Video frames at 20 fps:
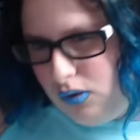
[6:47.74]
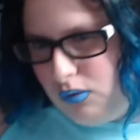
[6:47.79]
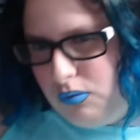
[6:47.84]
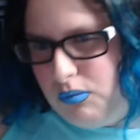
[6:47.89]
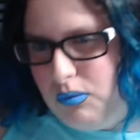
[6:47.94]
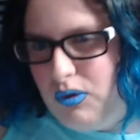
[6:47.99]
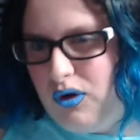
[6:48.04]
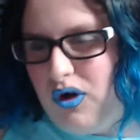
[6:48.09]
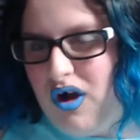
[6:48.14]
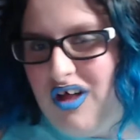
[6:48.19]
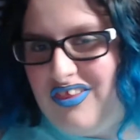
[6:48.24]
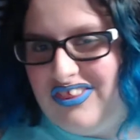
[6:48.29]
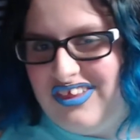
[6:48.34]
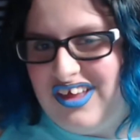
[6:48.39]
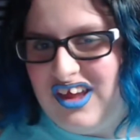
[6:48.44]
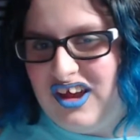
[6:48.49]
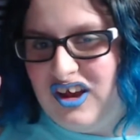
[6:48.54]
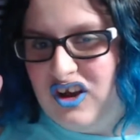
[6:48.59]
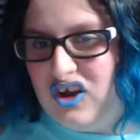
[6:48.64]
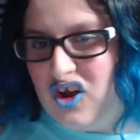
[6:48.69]
more on
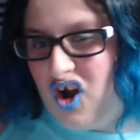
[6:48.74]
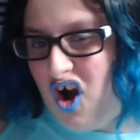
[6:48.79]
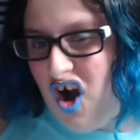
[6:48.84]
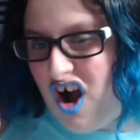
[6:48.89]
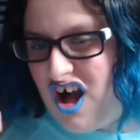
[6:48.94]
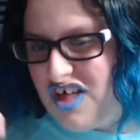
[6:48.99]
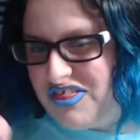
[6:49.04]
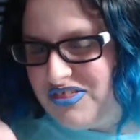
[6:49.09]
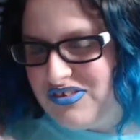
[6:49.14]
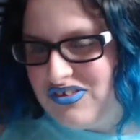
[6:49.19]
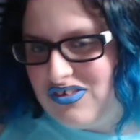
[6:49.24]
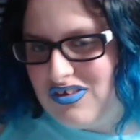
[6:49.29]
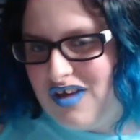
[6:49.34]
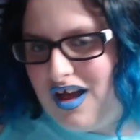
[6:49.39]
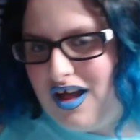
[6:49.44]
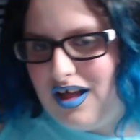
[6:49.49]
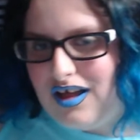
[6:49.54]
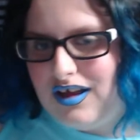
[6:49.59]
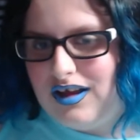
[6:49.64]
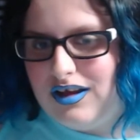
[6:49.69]
the goth
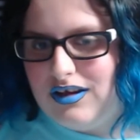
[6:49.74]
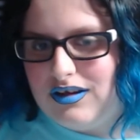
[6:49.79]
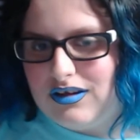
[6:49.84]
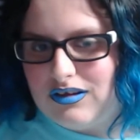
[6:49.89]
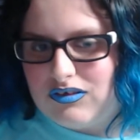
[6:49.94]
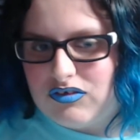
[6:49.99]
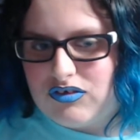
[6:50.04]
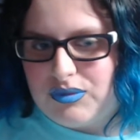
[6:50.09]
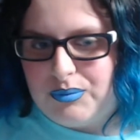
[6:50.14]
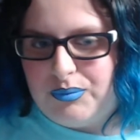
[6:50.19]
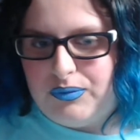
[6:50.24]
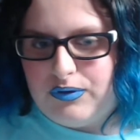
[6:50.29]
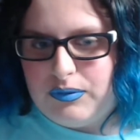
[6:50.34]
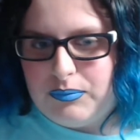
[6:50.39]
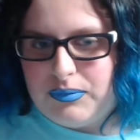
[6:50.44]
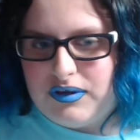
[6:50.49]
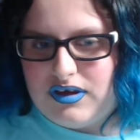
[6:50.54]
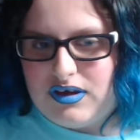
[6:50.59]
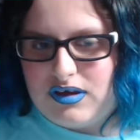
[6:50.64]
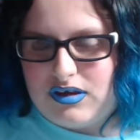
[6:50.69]
side, simply
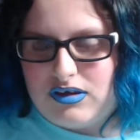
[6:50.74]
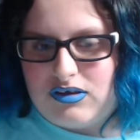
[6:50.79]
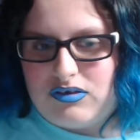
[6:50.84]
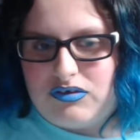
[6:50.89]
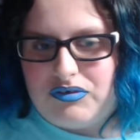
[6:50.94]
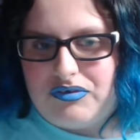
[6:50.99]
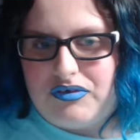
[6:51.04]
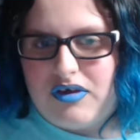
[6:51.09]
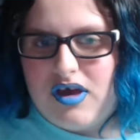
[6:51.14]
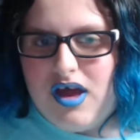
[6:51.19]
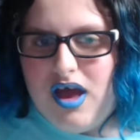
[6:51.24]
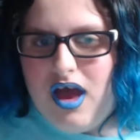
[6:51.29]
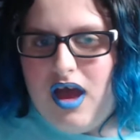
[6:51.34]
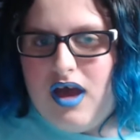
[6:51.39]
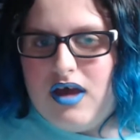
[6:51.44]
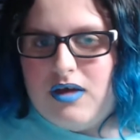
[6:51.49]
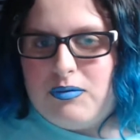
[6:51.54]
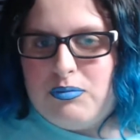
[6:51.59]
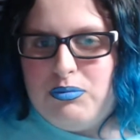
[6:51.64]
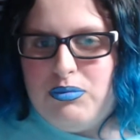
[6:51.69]
because
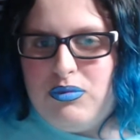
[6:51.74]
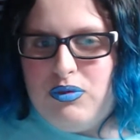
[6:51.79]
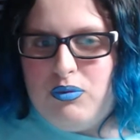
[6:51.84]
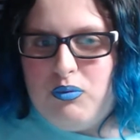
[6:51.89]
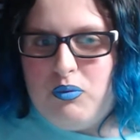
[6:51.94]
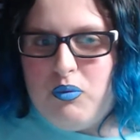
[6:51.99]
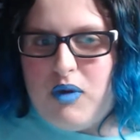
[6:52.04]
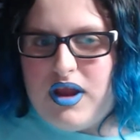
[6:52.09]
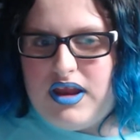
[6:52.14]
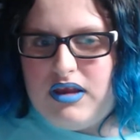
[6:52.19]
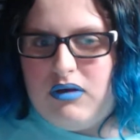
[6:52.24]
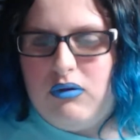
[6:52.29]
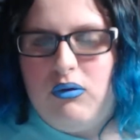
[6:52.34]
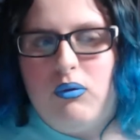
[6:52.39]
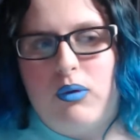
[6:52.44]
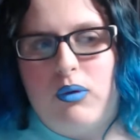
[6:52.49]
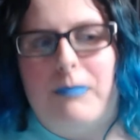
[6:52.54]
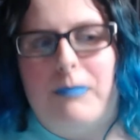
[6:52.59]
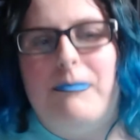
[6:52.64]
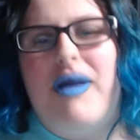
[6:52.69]

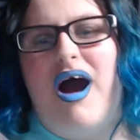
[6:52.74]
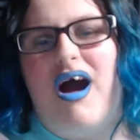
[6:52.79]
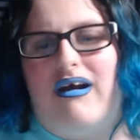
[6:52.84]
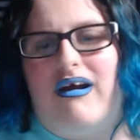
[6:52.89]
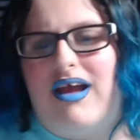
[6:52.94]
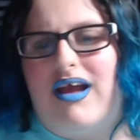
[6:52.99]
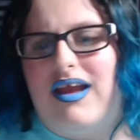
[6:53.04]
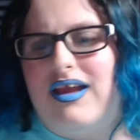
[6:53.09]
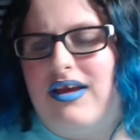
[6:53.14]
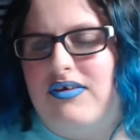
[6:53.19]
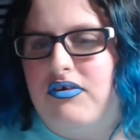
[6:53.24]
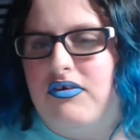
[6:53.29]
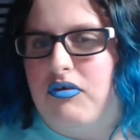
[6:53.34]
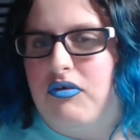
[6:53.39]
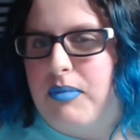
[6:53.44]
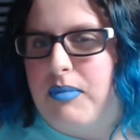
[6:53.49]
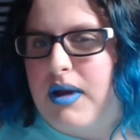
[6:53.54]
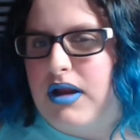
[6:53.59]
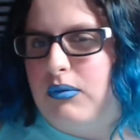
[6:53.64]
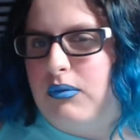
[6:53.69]
or punk, I guess is
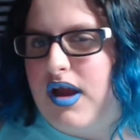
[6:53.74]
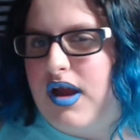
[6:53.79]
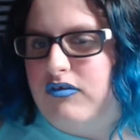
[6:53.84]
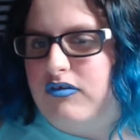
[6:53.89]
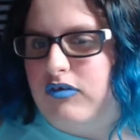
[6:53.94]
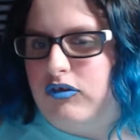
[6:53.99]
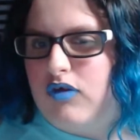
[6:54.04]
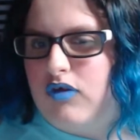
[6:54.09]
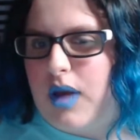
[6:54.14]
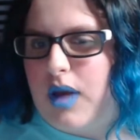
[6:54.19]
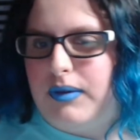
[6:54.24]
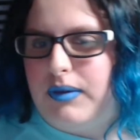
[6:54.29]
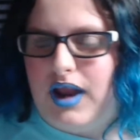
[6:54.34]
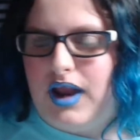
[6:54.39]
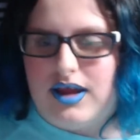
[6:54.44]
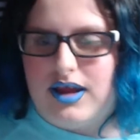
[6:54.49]
a better way of describing it.